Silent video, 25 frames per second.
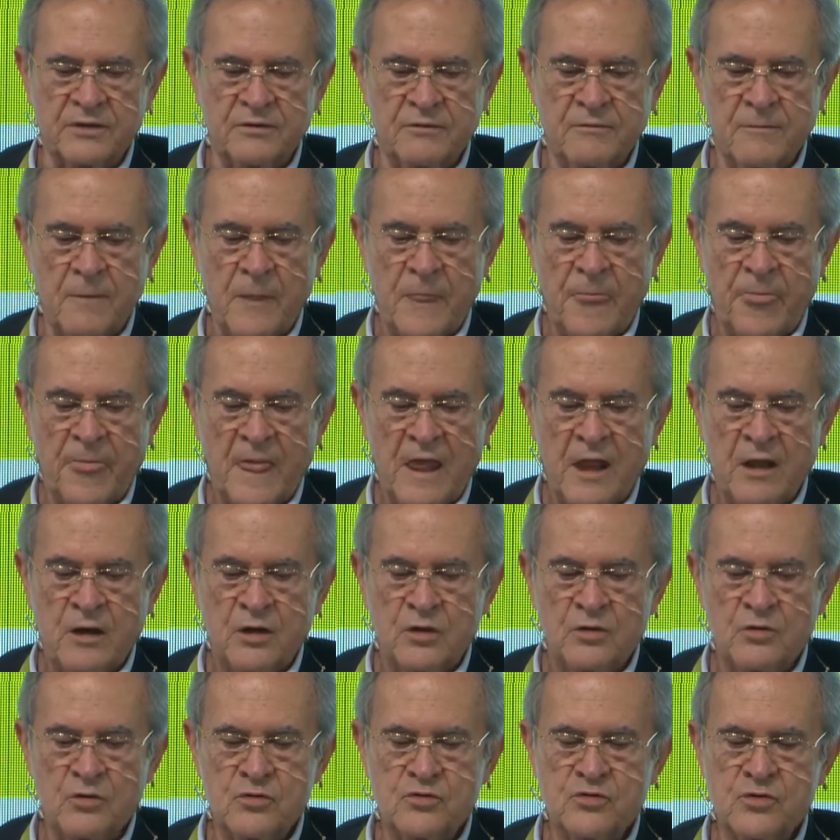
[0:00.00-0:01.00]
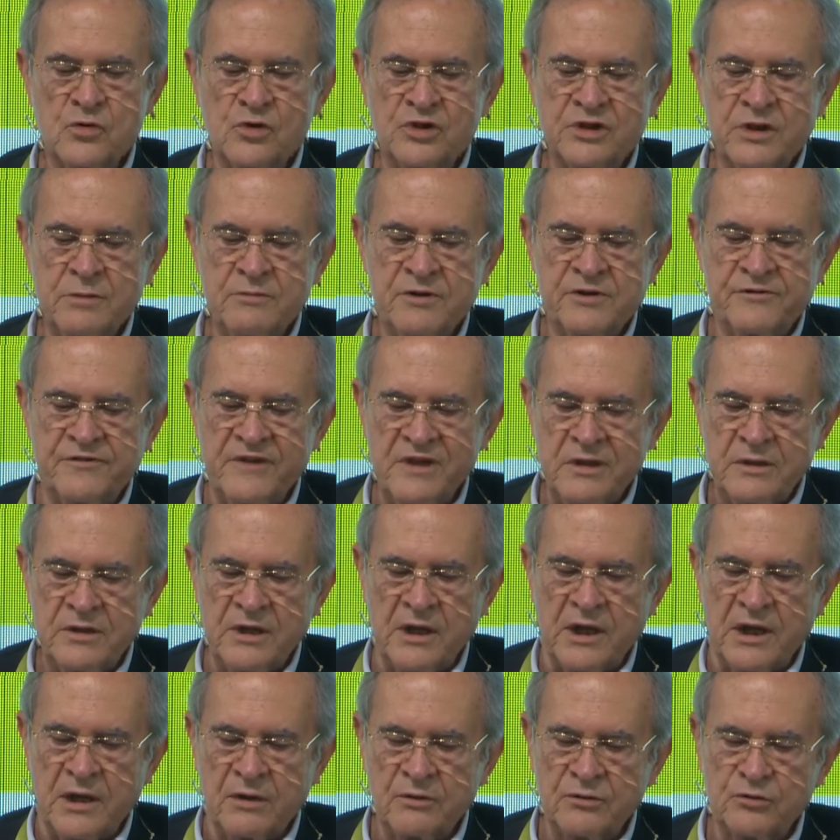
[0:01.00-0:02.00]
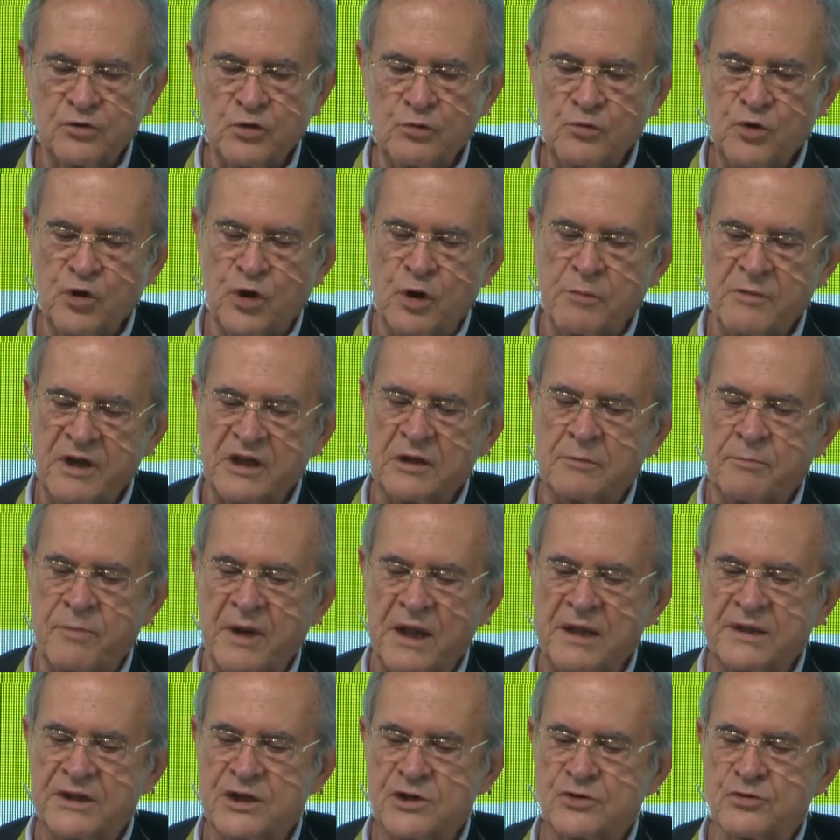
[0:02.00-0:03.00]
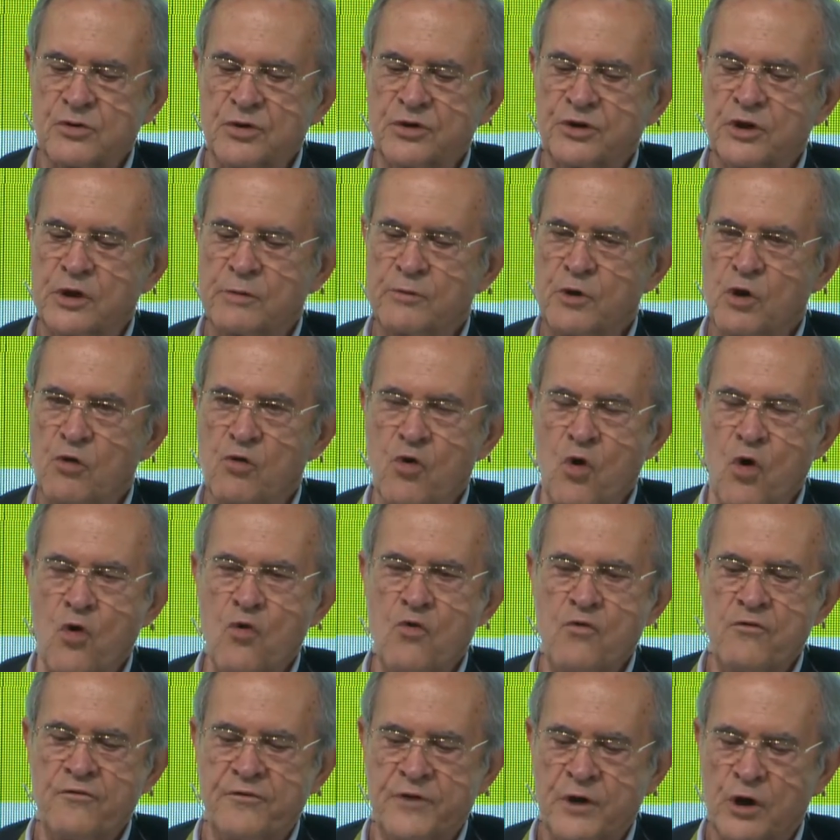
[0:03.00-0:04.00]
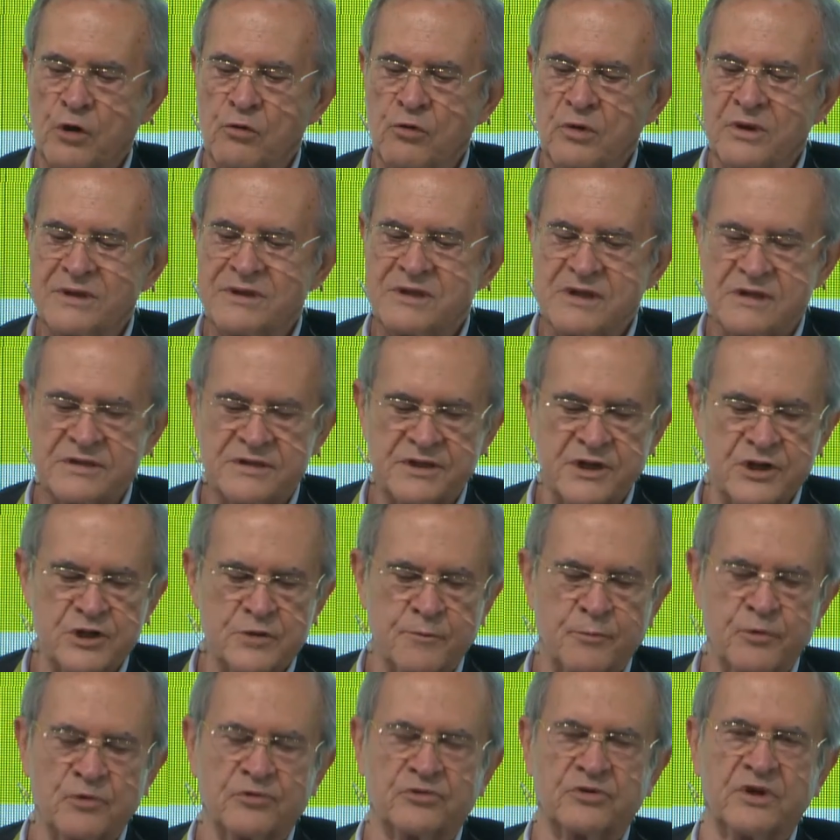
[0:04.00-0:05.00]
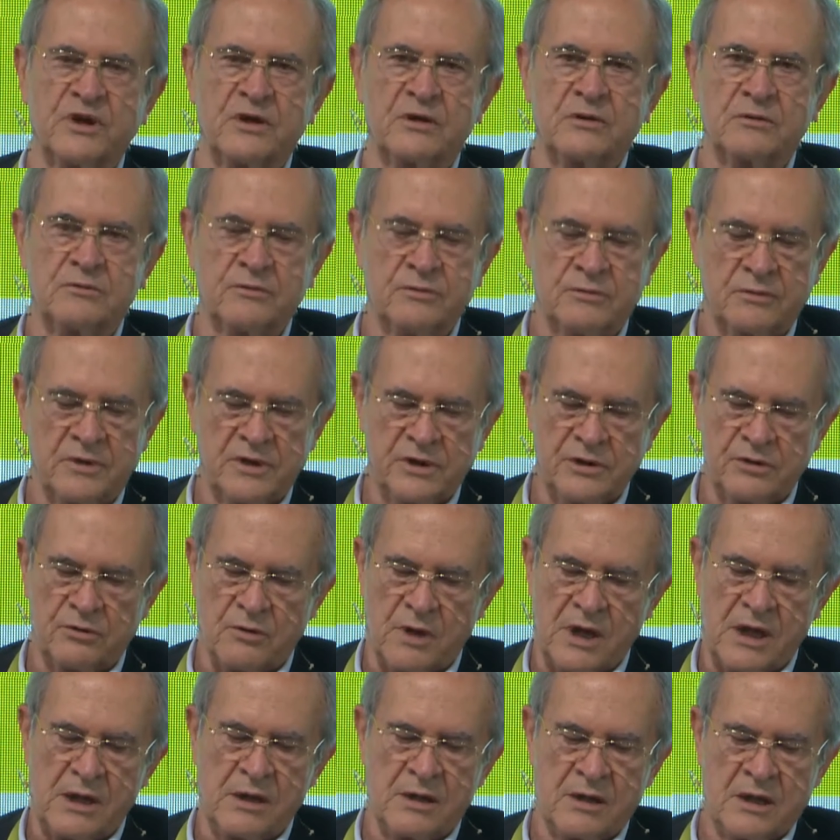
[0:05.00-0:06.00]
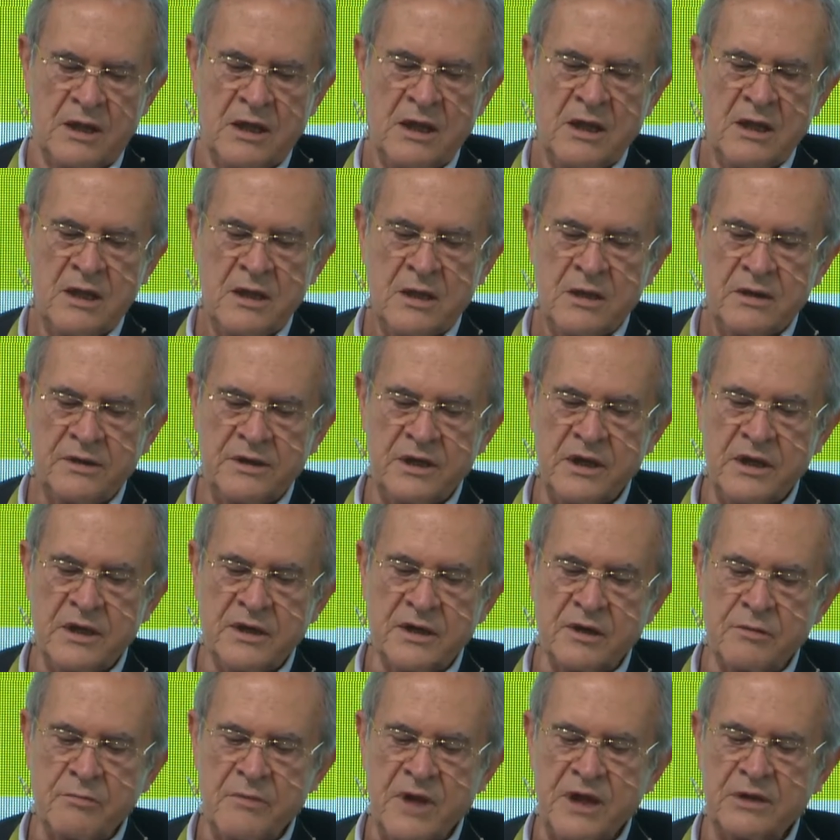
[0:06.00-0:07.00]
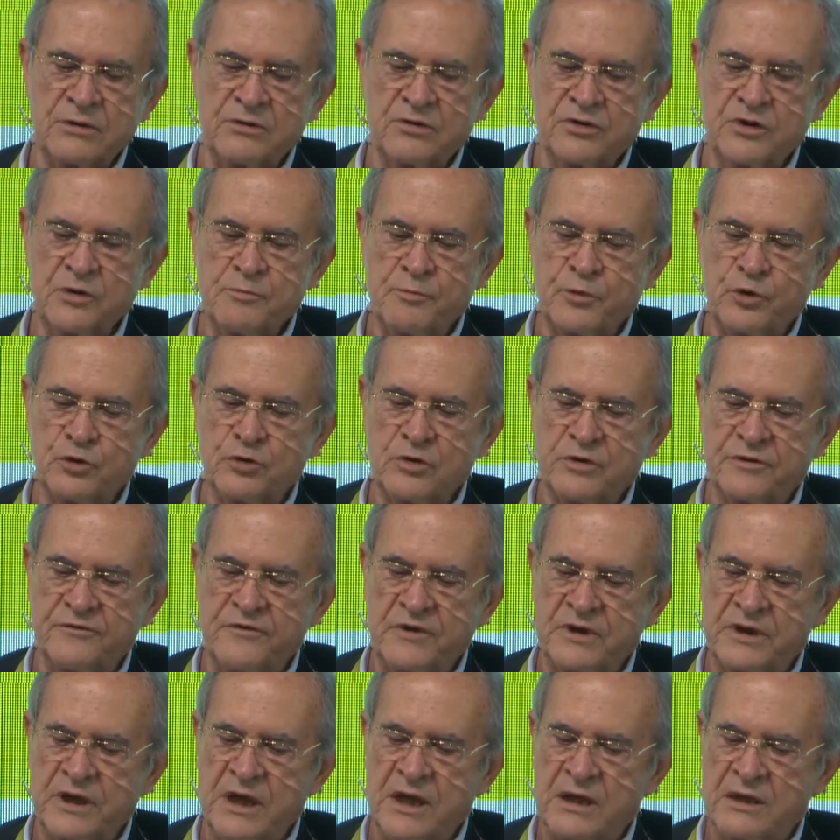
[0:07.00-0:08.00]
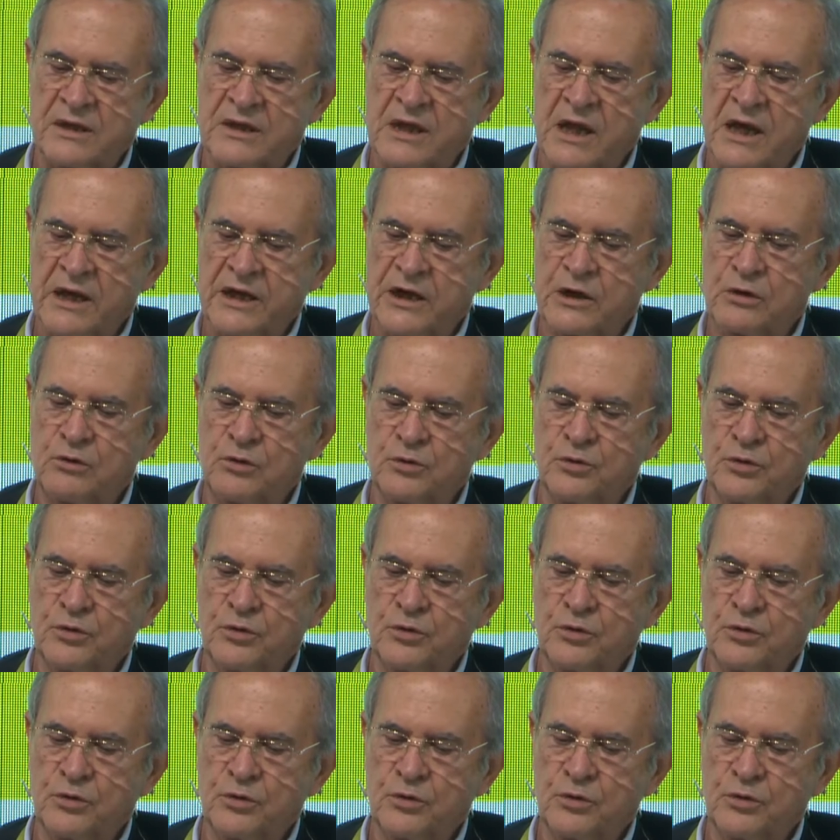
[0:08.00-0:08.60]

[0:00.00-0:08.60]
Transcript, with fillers: and it ties in very well with these two strategies, biodiversity and farm, farm to fork. It's been growing annually